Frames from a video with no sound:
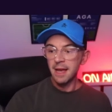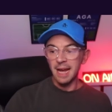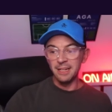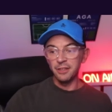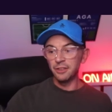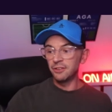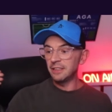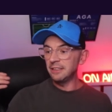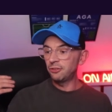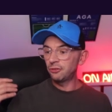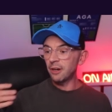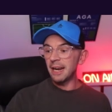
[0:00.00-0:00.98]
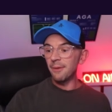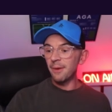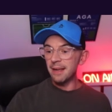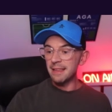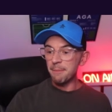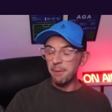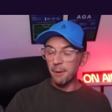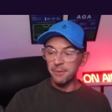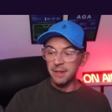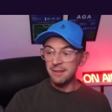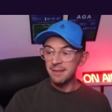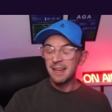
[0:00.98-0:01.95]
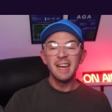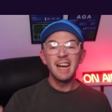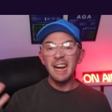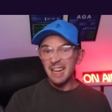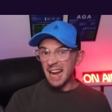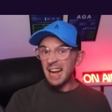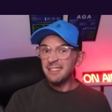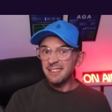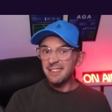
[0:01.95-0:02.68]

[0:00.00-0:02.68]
and you can see straight away they're popped in. as it's